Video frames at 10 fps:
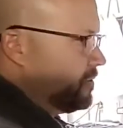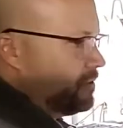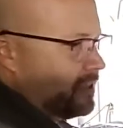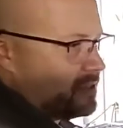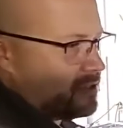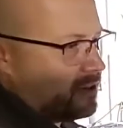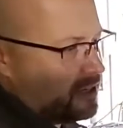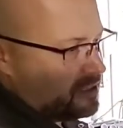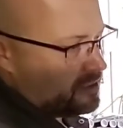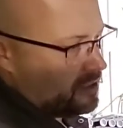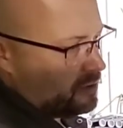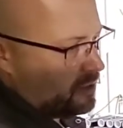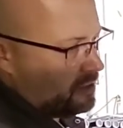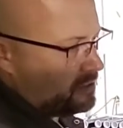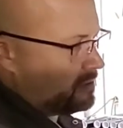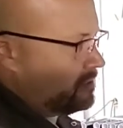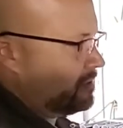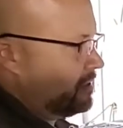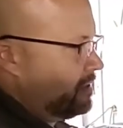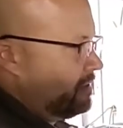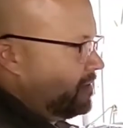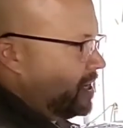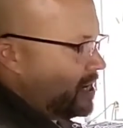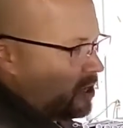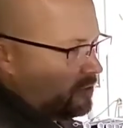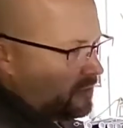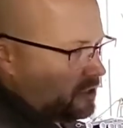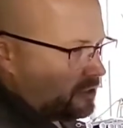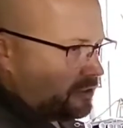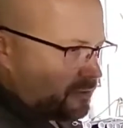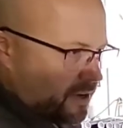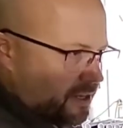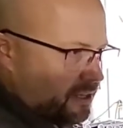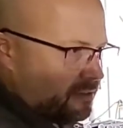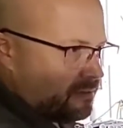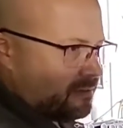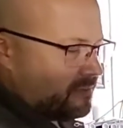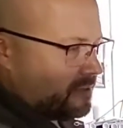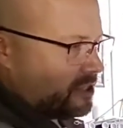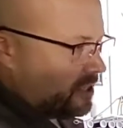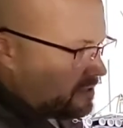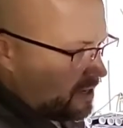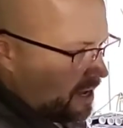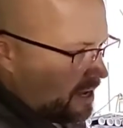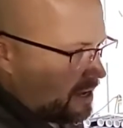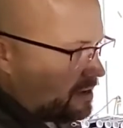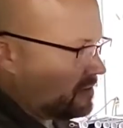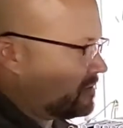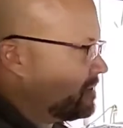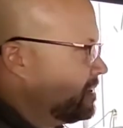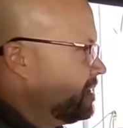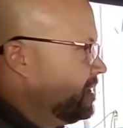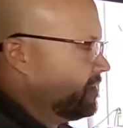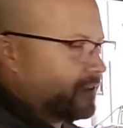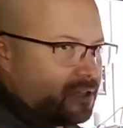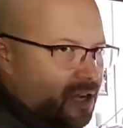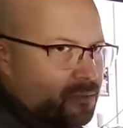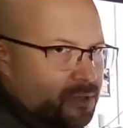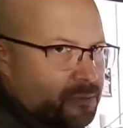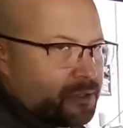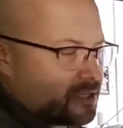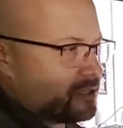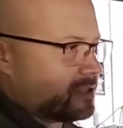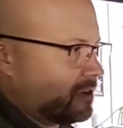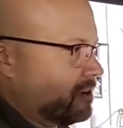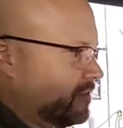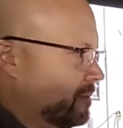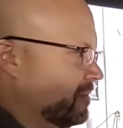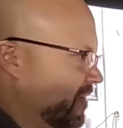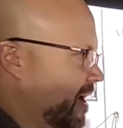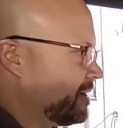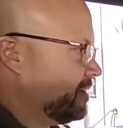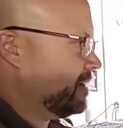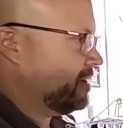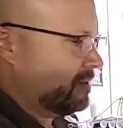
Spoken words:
through its starting sequence, and now the vehicle's running just as if it came with push to start from the factory.